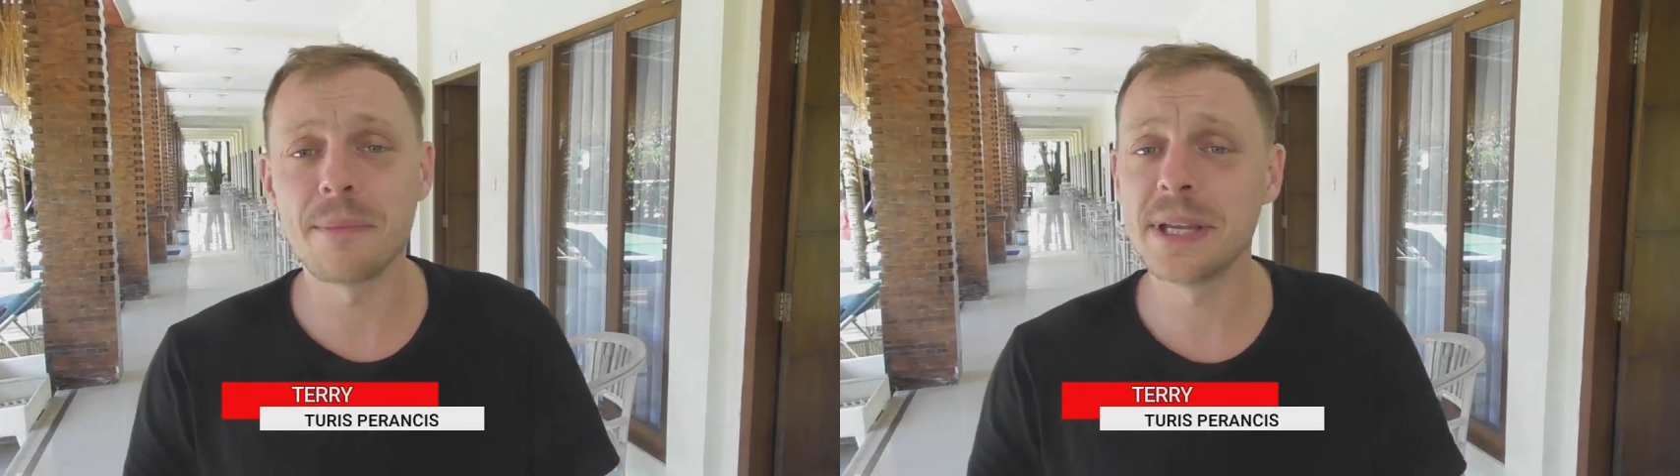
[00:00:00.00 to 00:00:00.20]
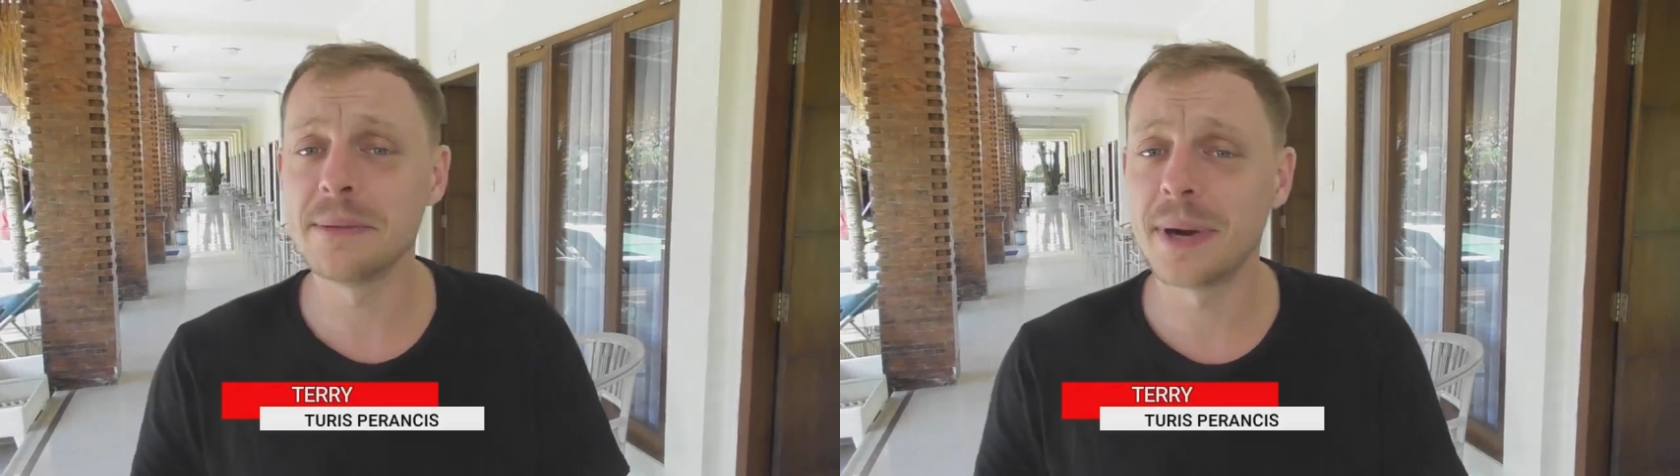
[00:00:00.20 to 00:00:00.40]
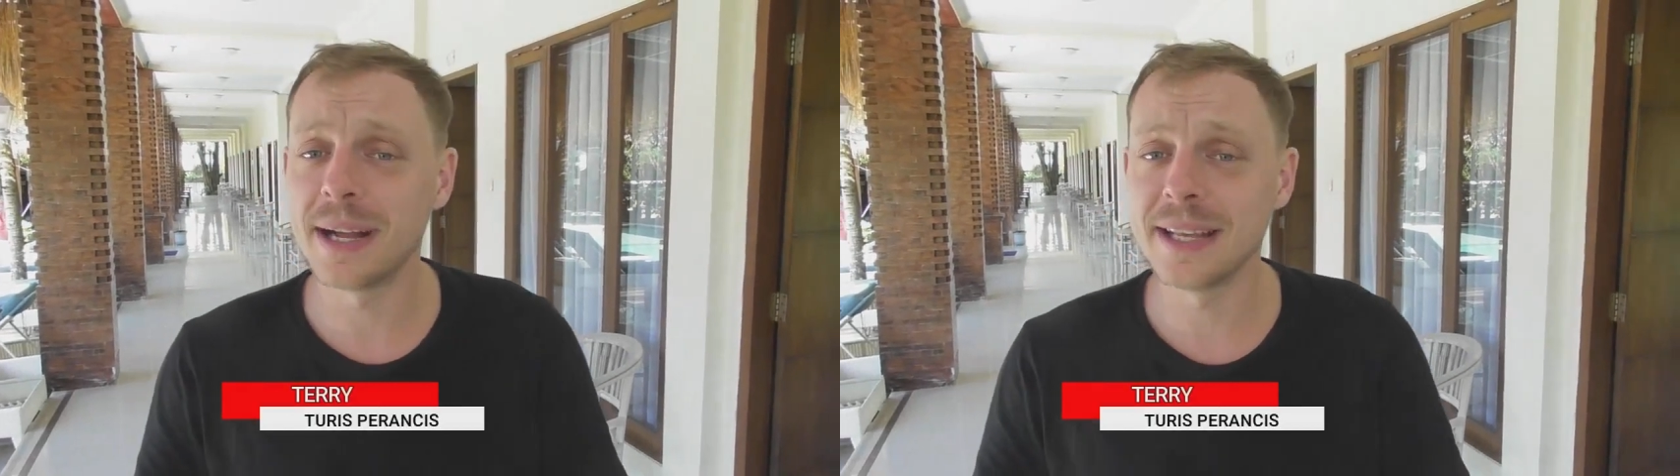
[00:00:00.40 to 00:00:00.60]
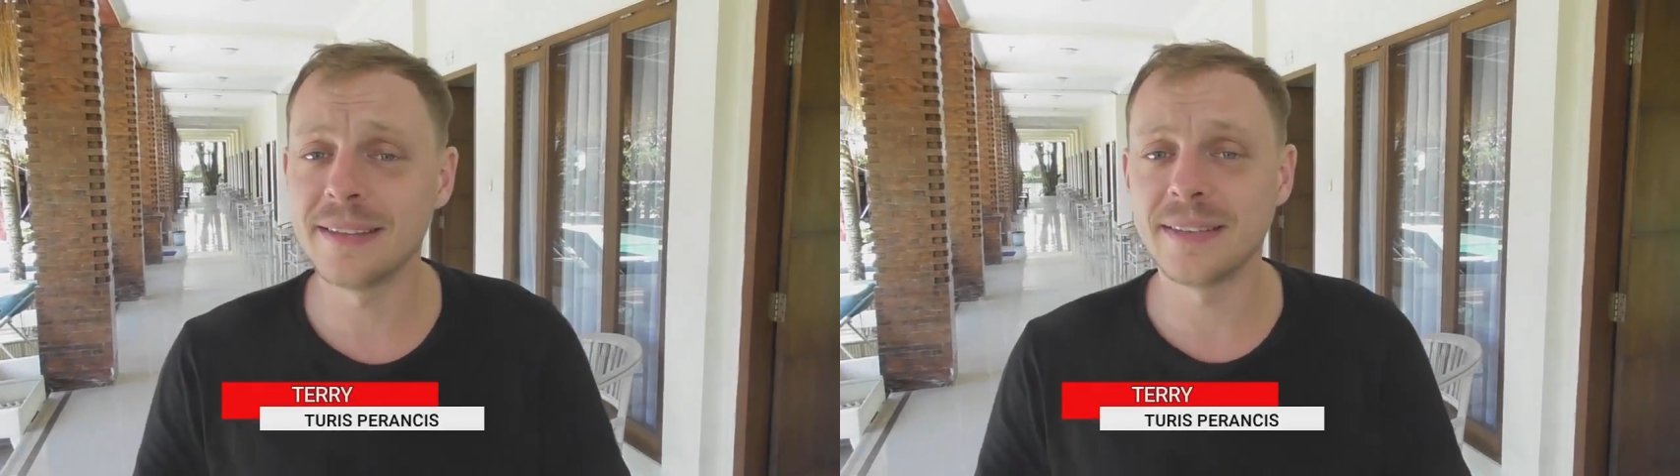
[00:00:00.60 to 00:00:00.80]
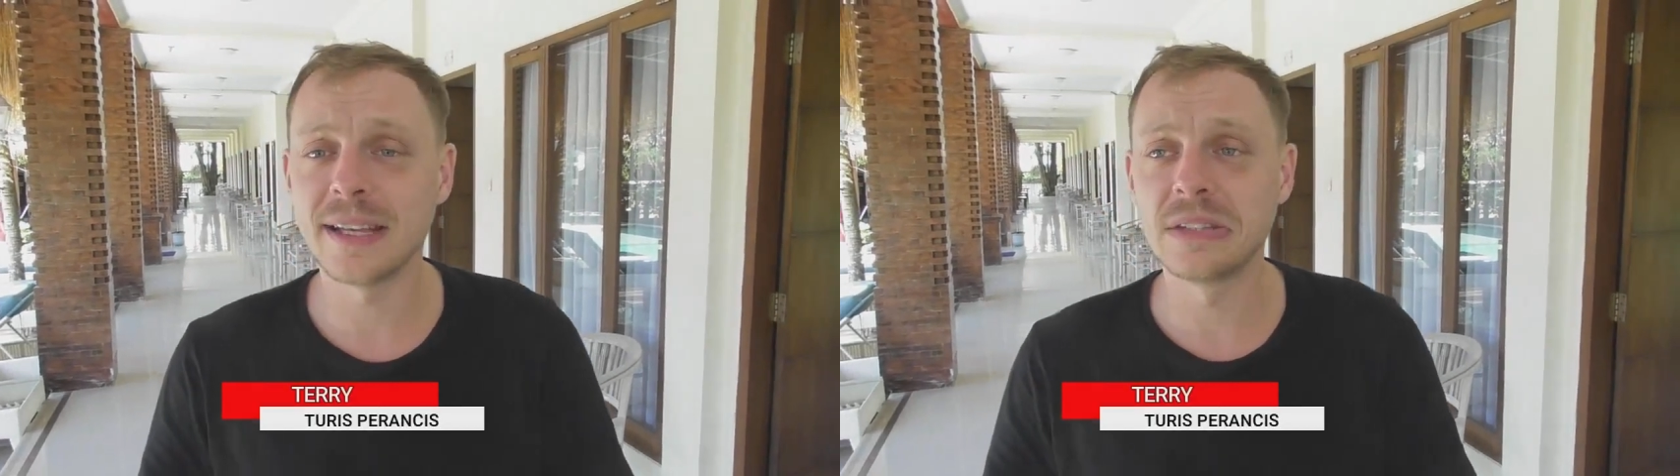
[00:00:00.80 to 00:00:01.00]
am in
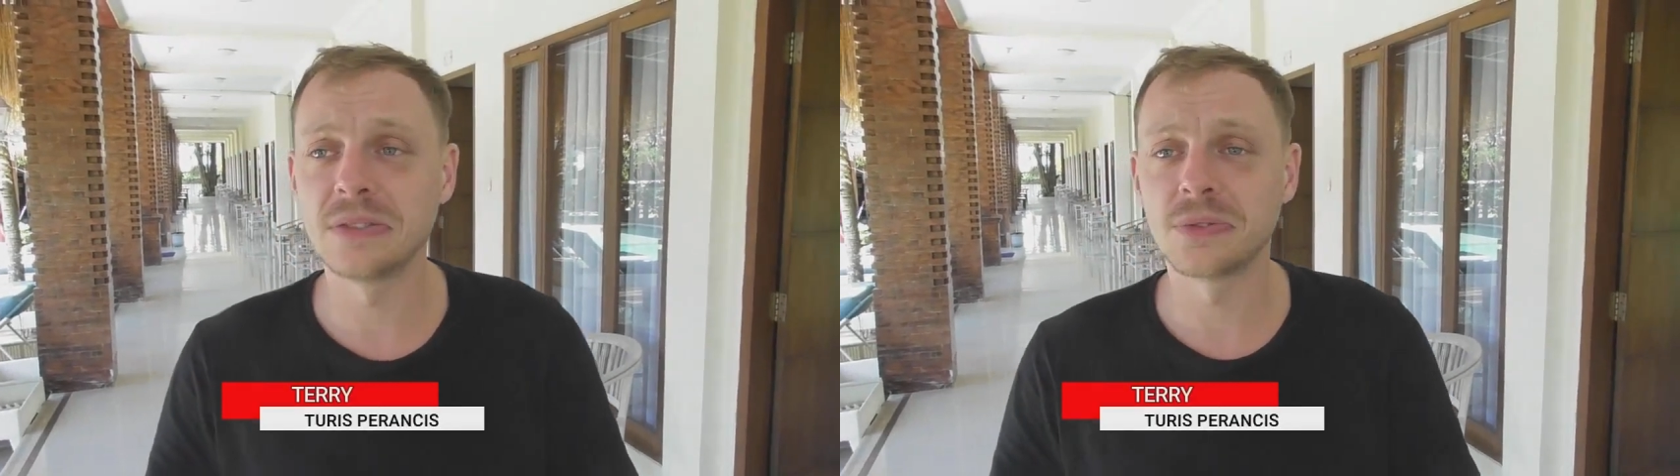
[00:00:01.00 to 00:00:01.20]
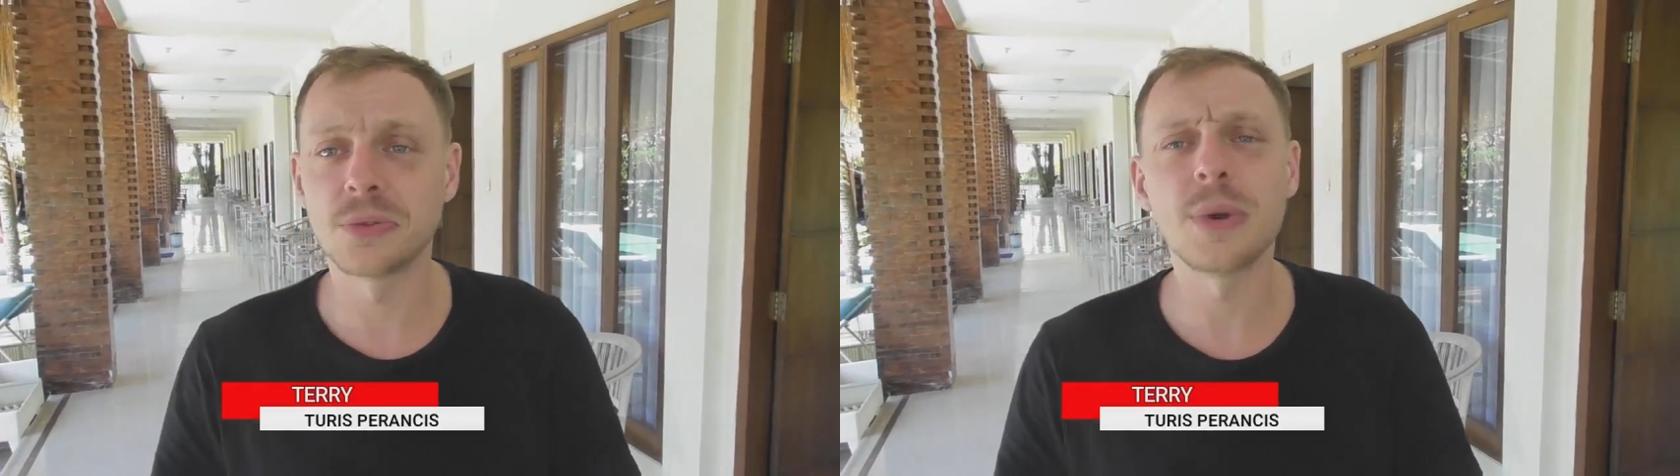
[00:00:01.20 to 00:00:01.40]
Bali since